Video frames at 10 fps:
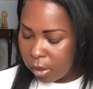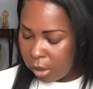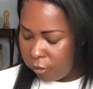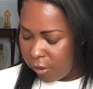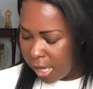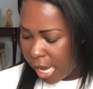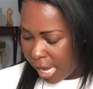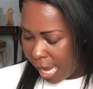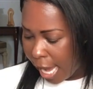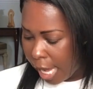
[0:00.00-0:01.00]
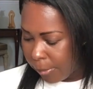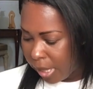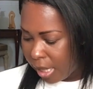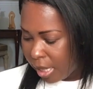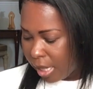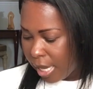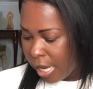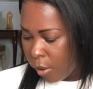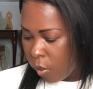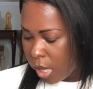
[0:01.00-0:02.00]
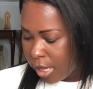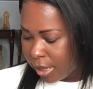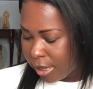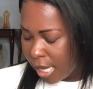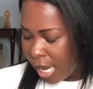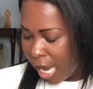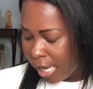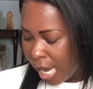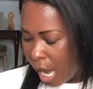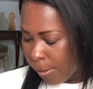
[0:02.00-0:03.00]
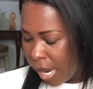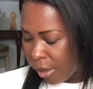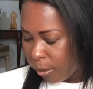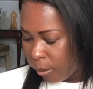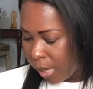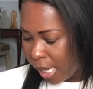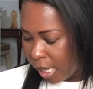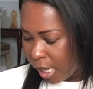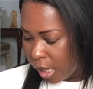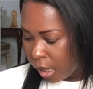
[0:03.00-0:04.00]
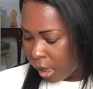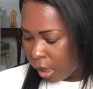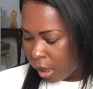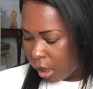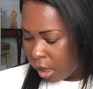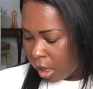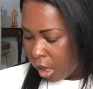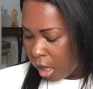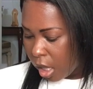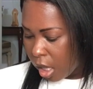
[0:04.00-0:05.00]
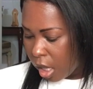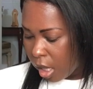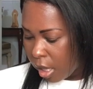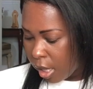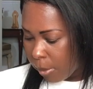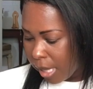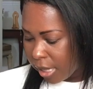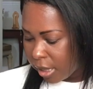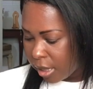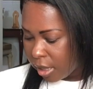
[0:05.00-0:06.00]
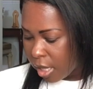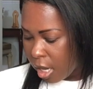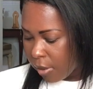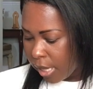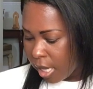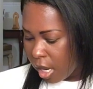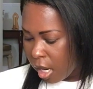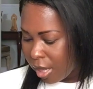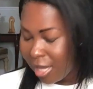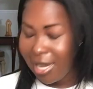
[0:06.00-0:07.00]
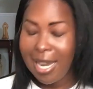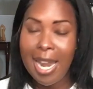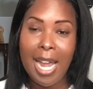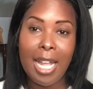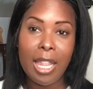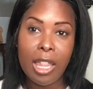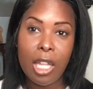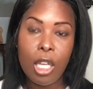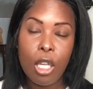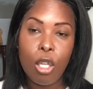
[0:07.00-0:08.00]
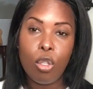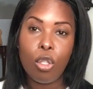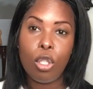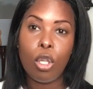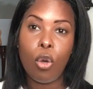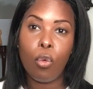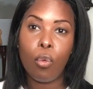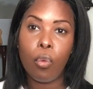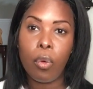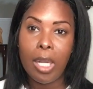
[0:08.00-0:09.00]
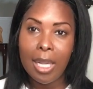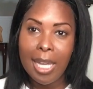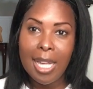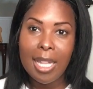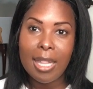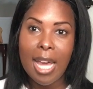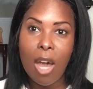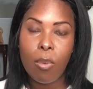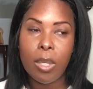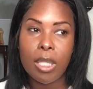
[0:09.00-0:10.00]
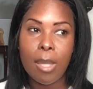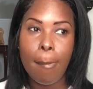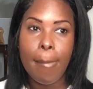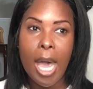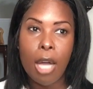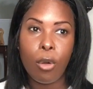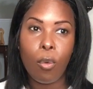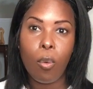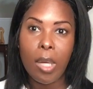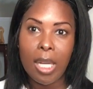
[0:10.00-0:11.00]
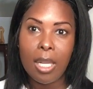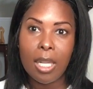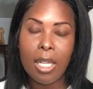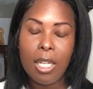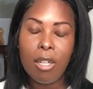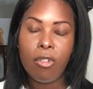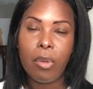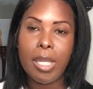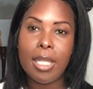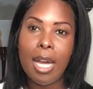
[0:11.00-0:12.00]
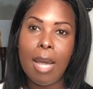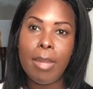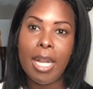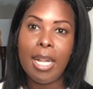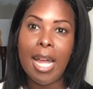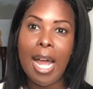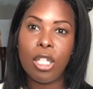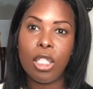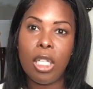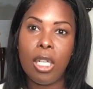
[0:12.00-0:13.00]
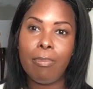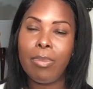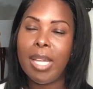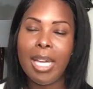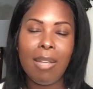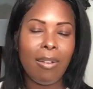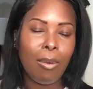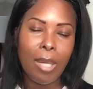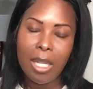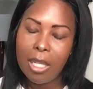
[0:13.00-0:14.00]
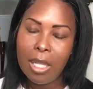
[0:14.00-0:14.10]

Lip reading: VA app, and I want to say I got my rating. I saw it on the 9th. So really, that was about a week from the time that it actually, not even a week.